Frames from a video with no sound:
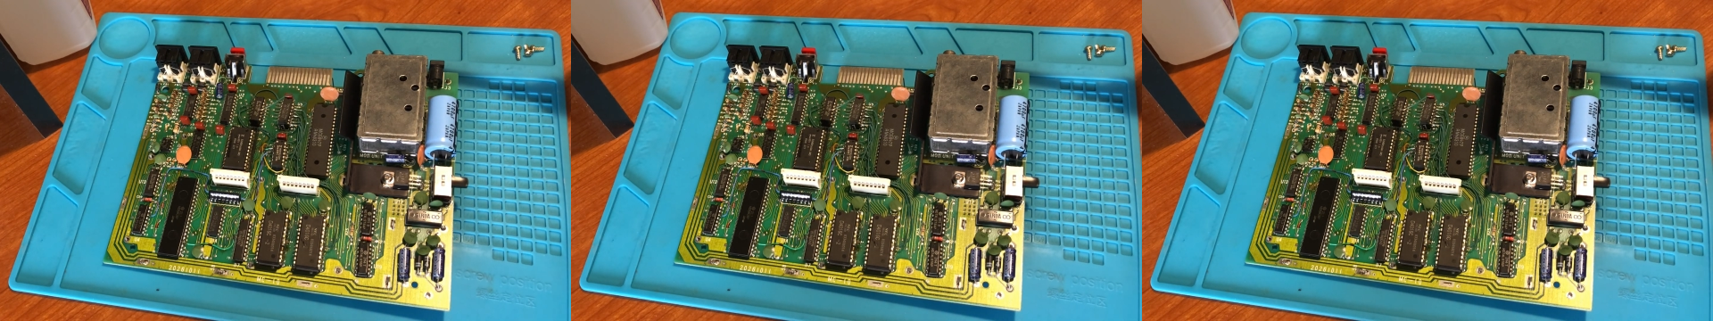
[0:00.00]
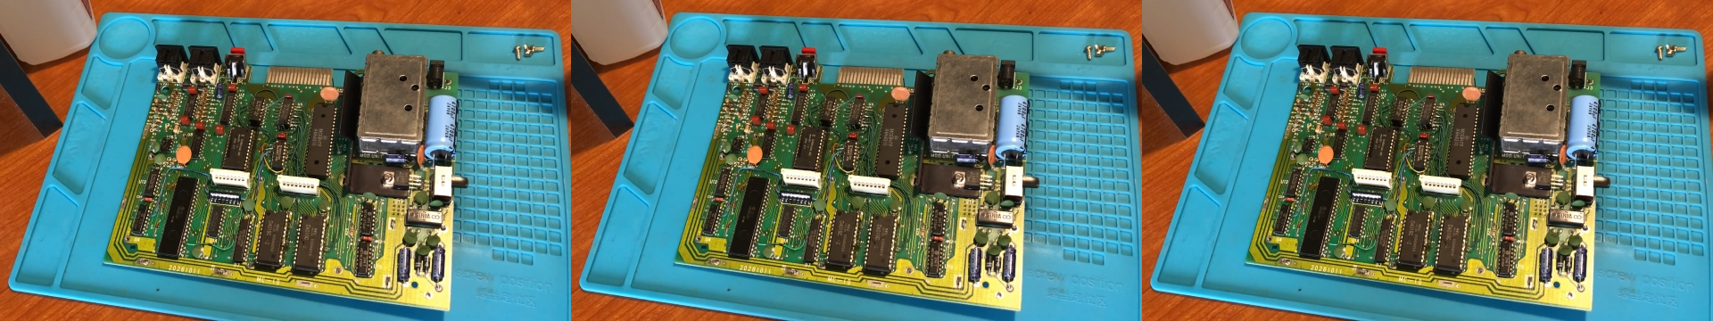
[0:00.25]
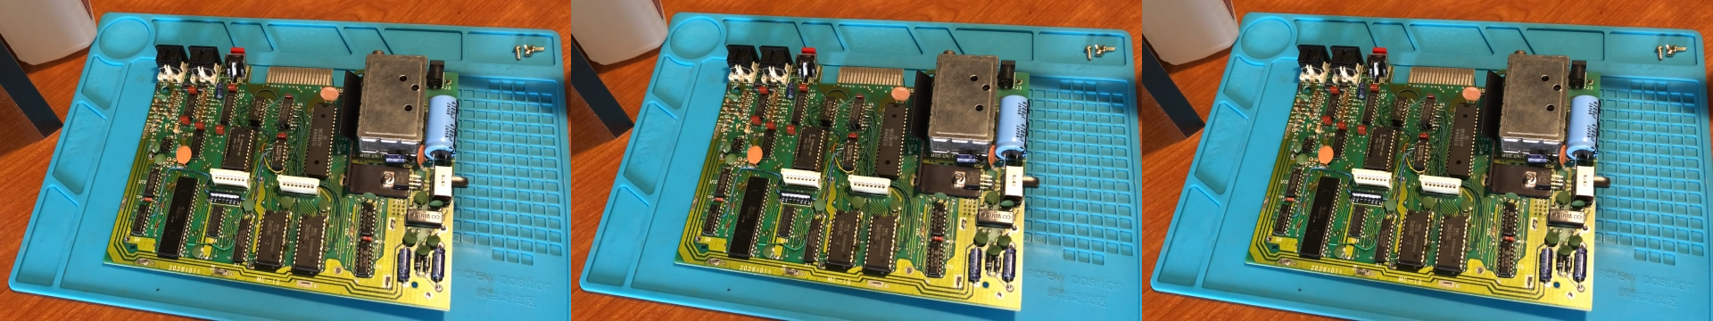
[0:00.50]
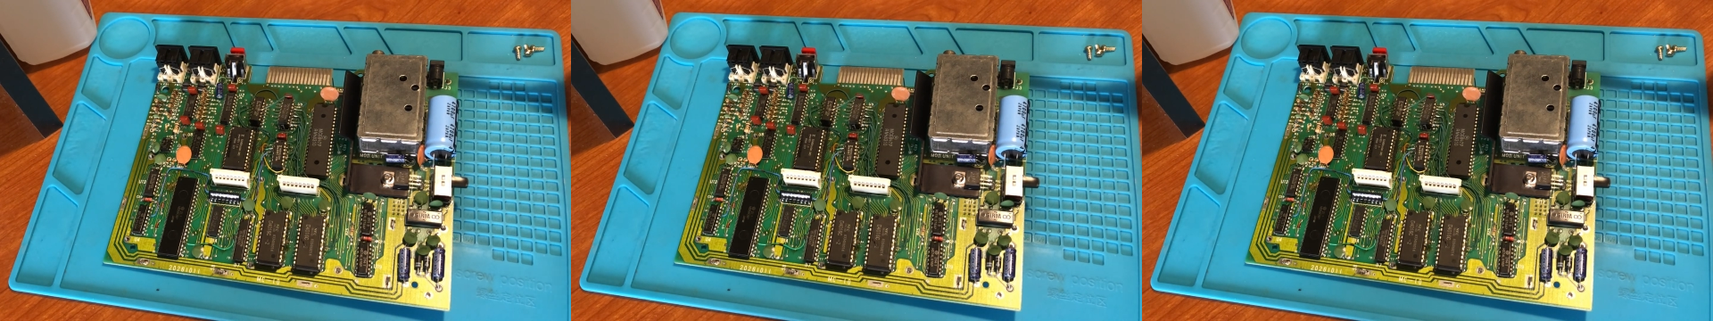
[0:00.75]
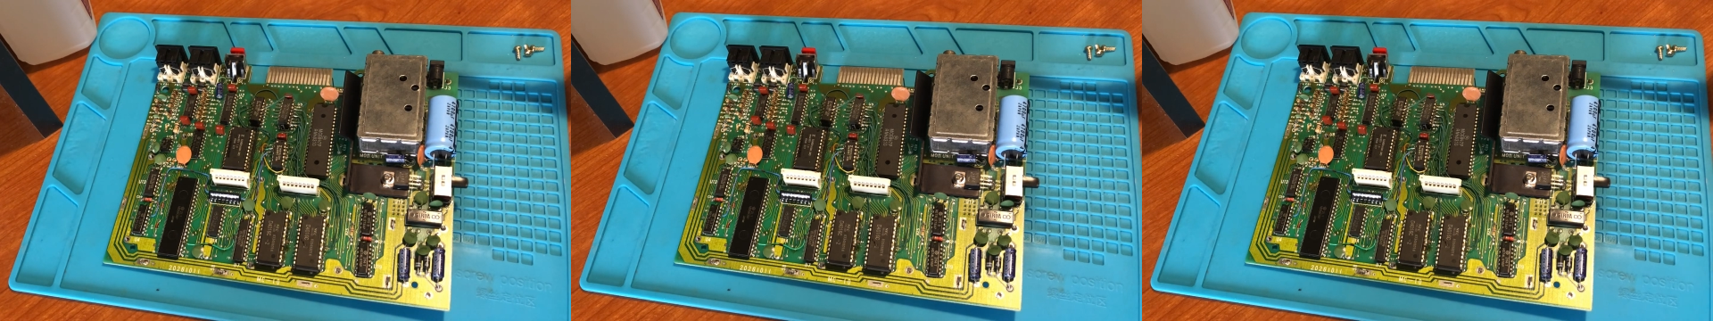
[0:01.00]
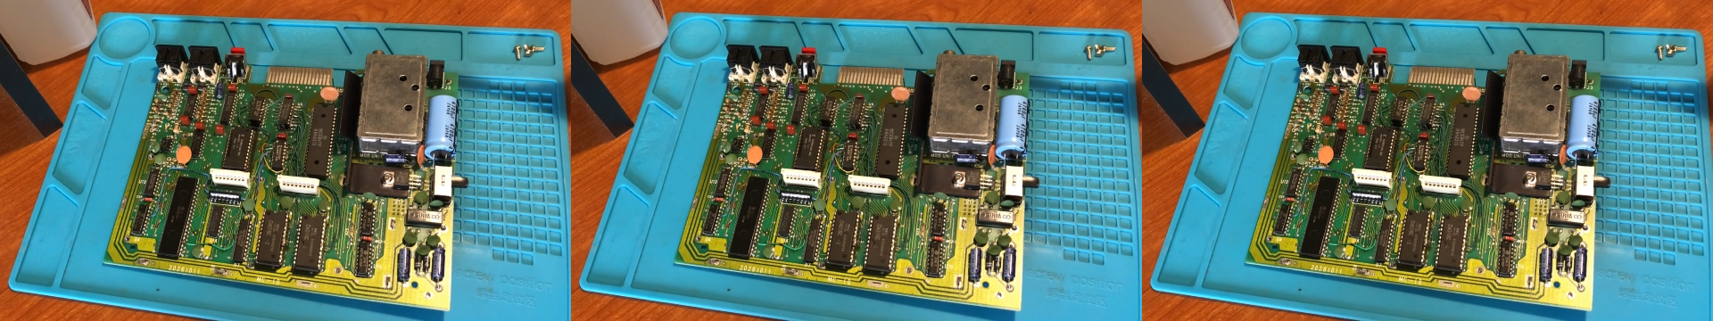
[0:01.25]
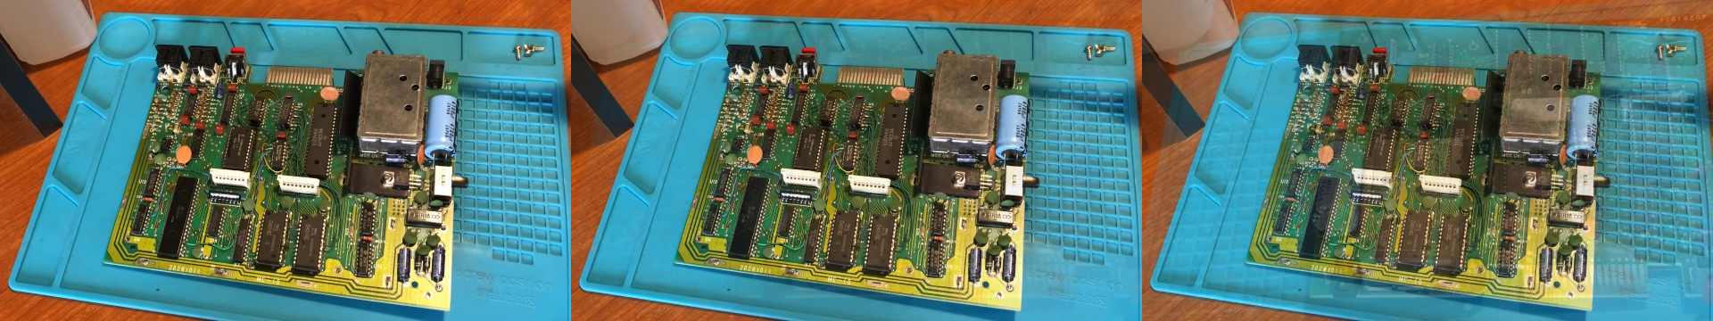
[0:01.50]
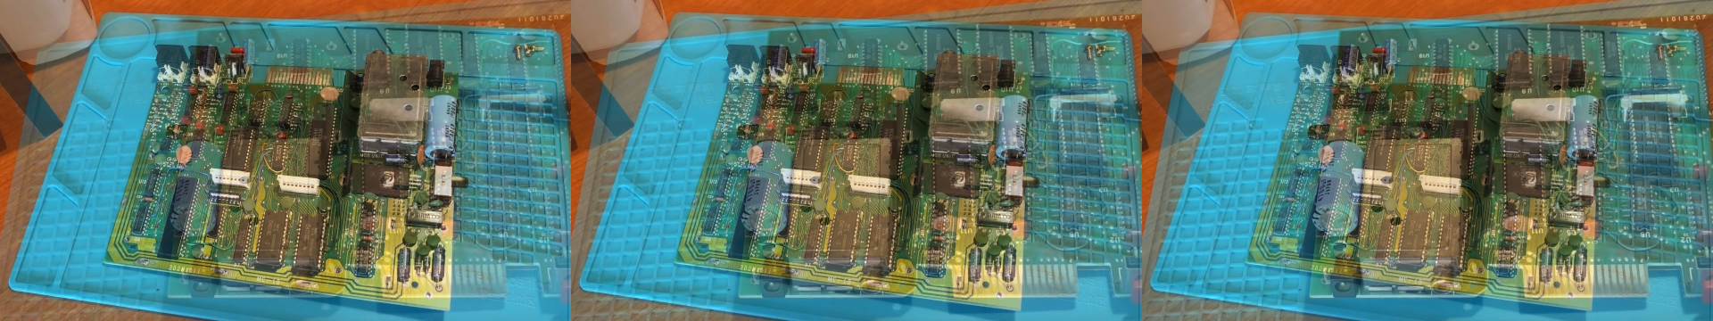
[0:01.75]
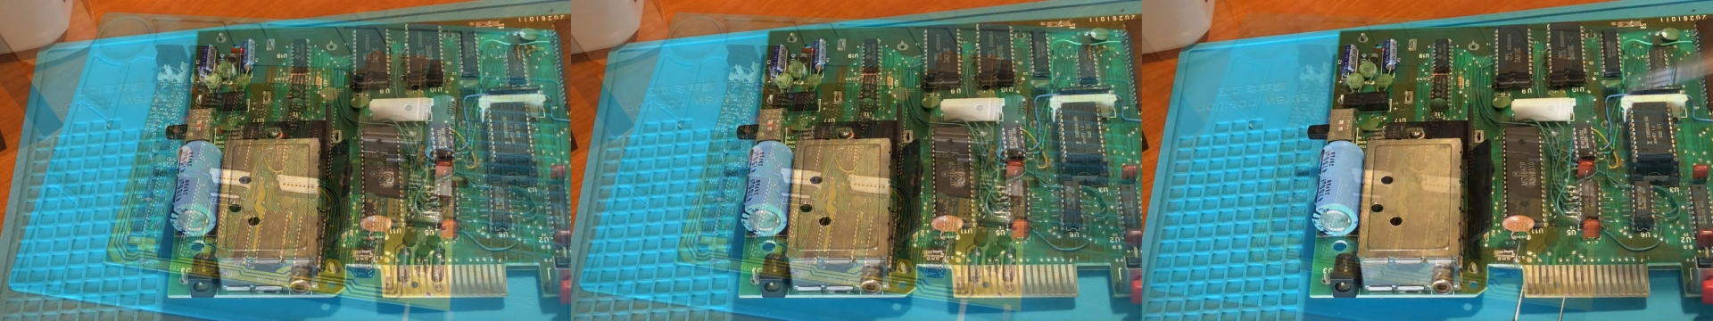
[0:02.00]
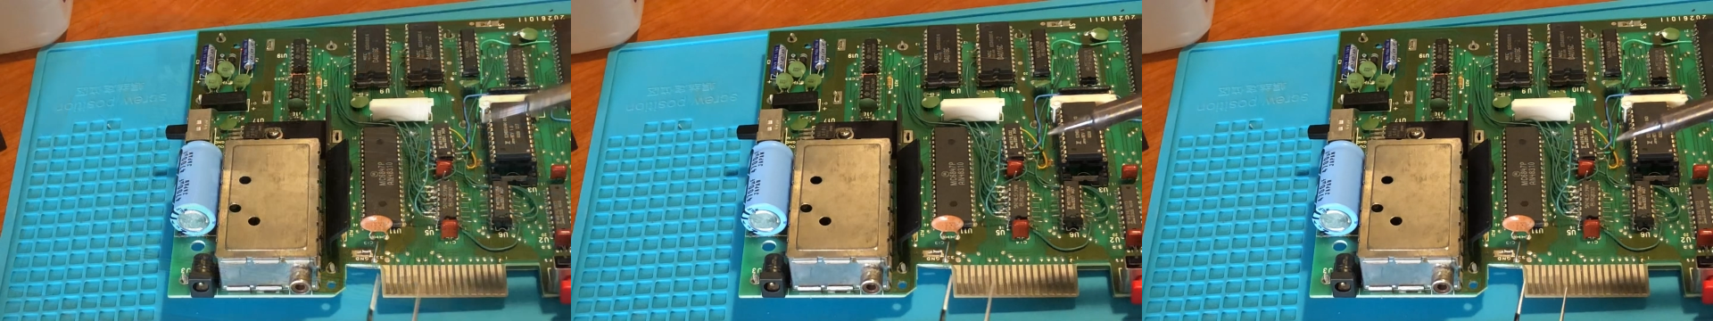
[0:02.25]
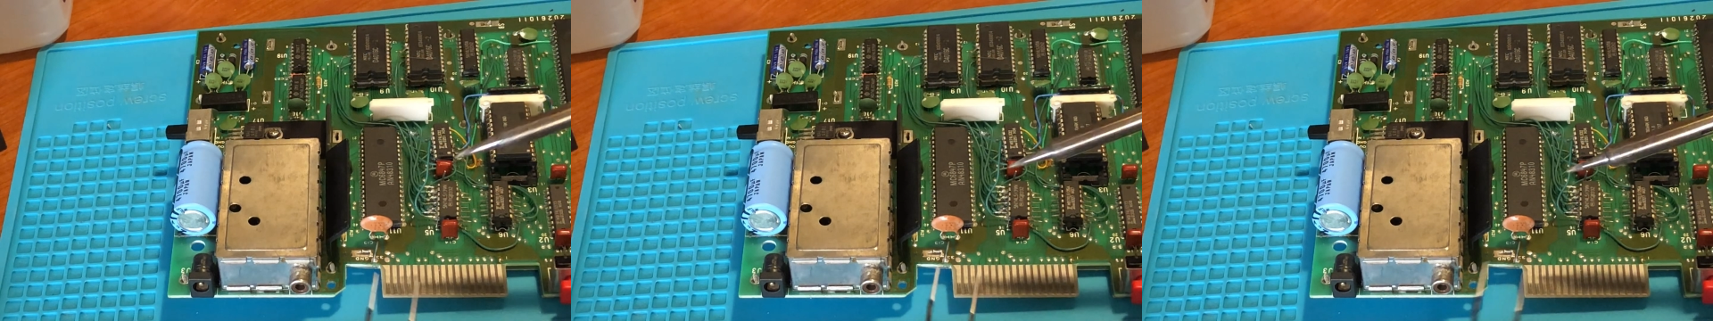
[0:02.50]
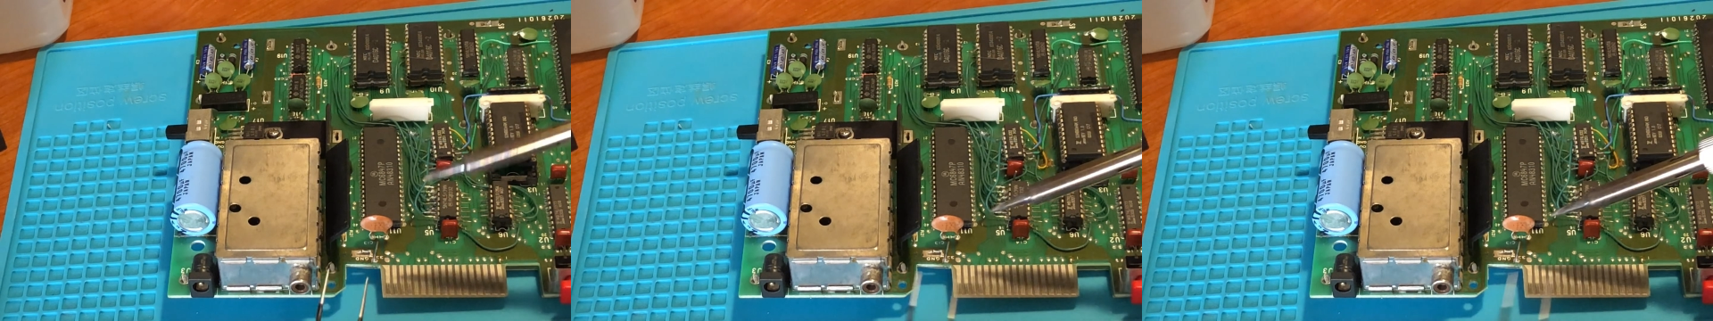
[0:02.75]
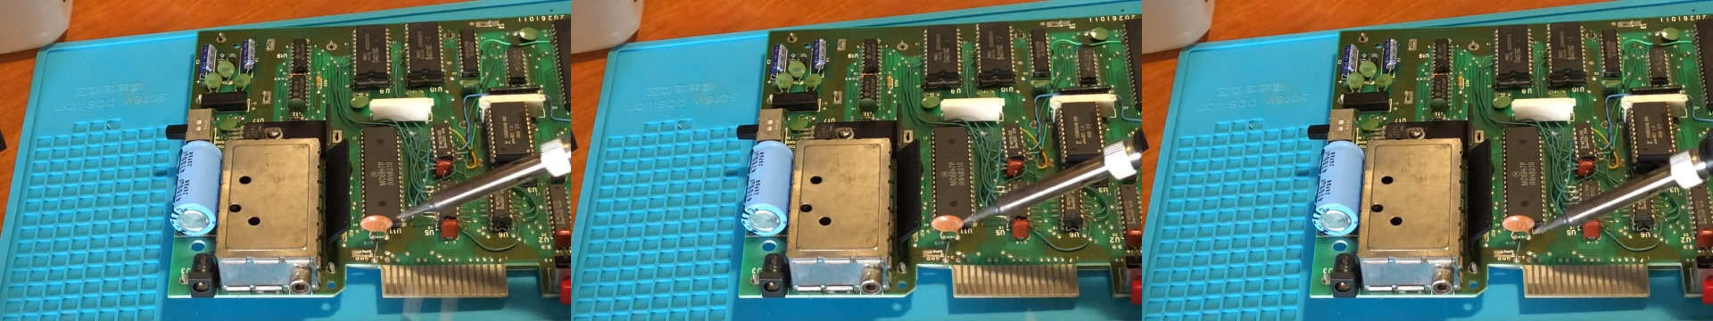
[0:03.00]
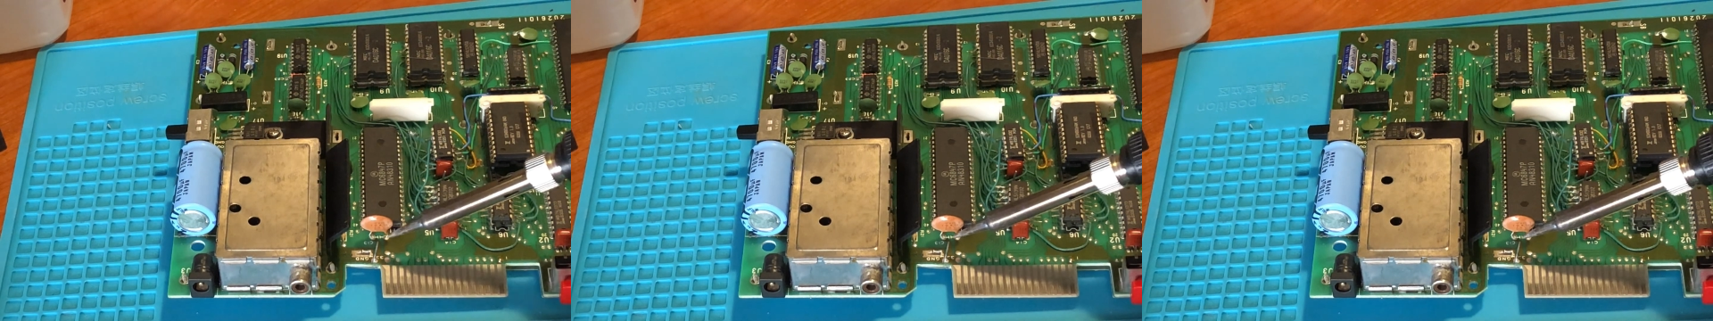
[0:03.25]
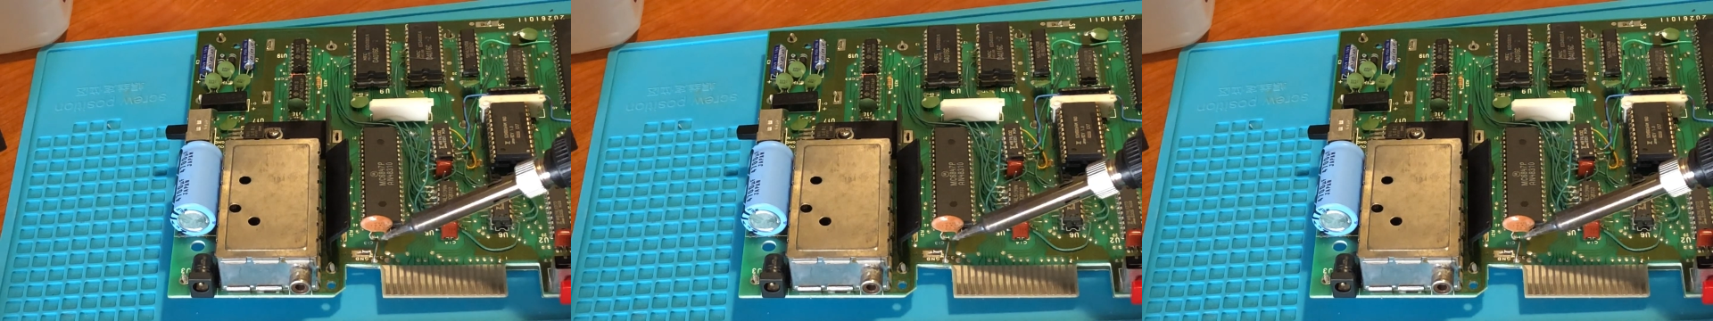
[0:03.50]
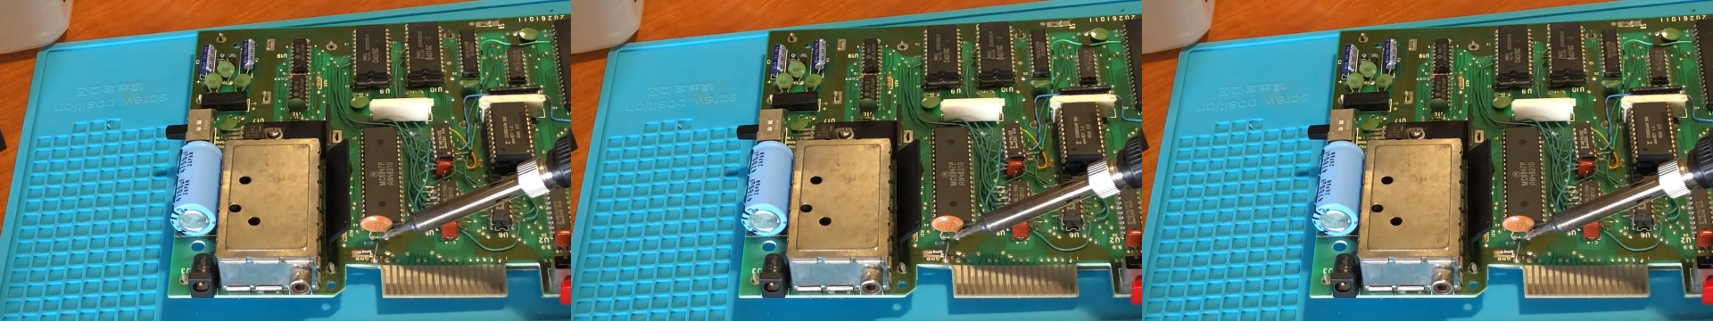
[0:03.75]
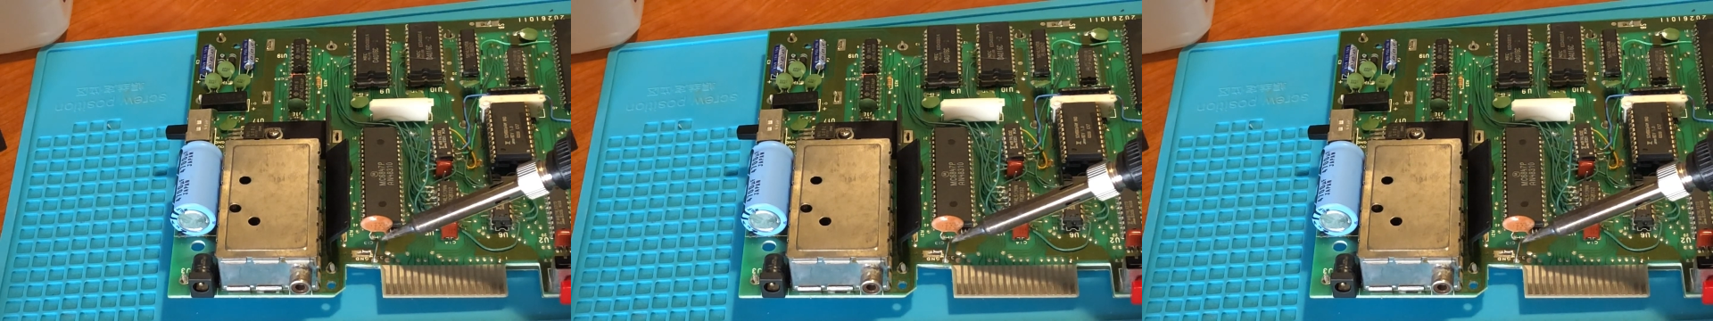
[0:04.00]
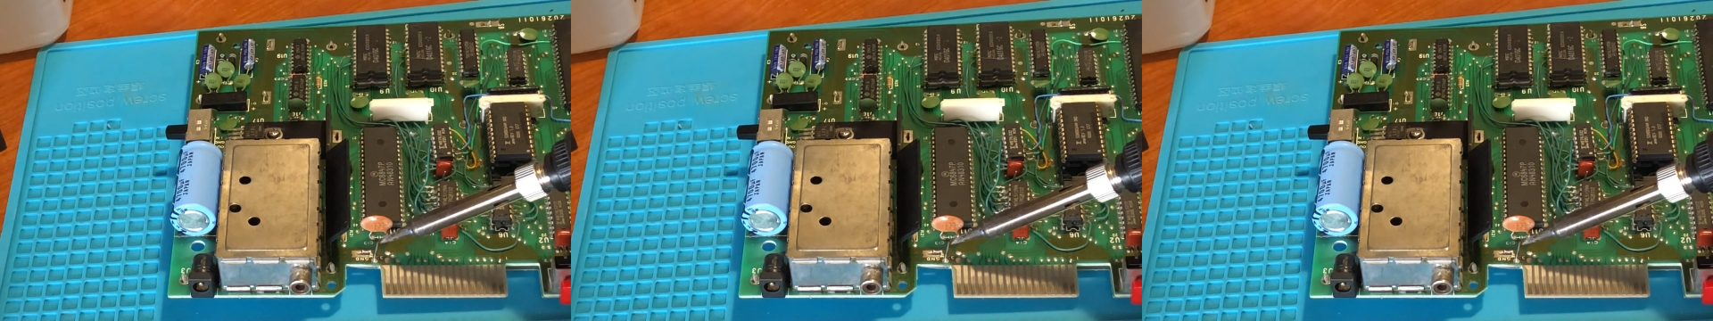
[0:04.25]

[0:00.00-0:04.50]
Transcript: Nobody's mouth can be seen.